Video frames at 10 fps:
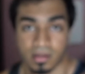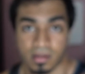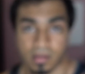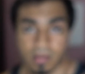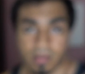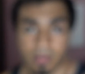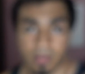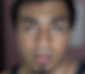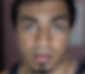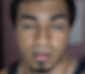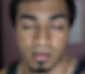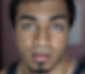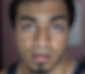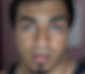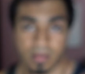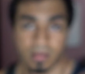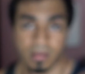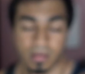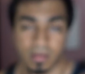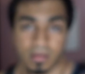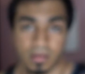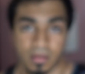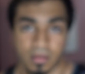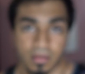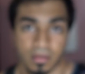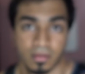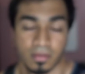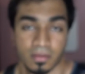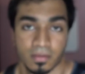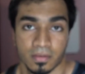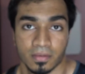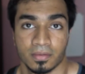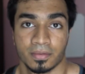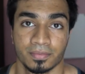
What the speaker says: (no one is talking)